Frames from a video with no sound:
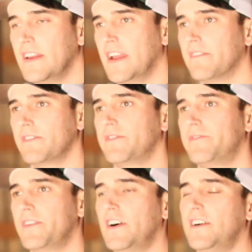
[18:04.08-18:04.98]
every
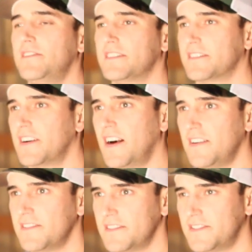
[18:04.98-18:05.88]
fall in
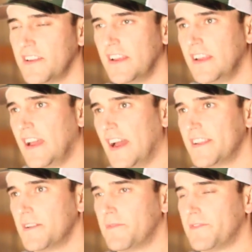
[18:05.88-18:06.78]
college. I
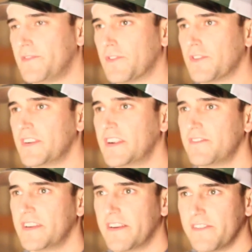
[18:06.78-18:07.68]
did it before
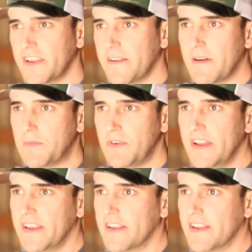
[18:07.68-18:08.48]
nearly every game I played